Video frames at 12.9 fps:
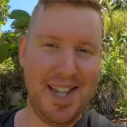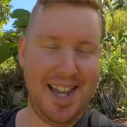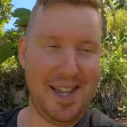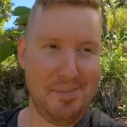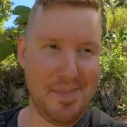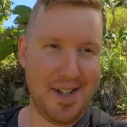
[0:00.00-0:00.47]

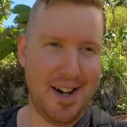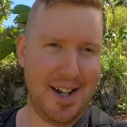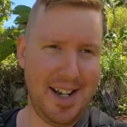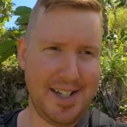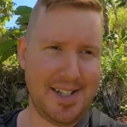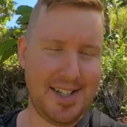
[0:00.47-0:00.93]
name
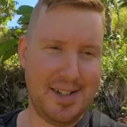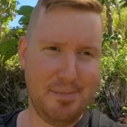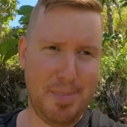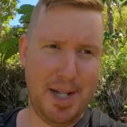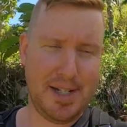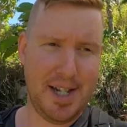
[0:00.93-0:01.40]
on it,
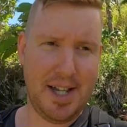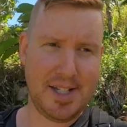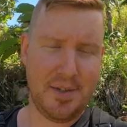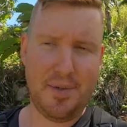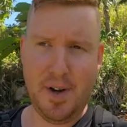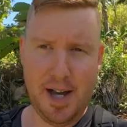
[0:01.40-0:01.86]
but it's
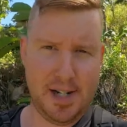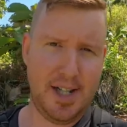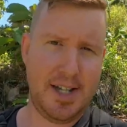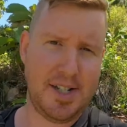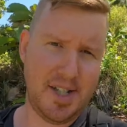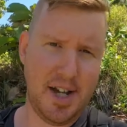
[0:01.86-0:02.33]
a
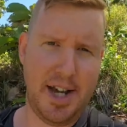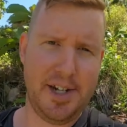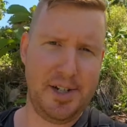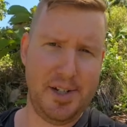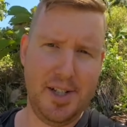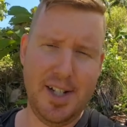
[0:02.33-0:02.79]
finalized
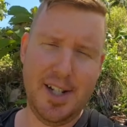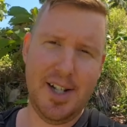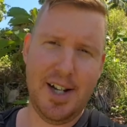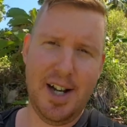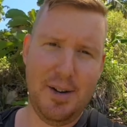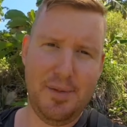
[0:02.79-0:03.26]
title
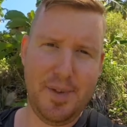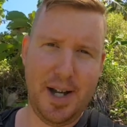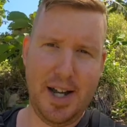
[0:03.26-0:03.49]
of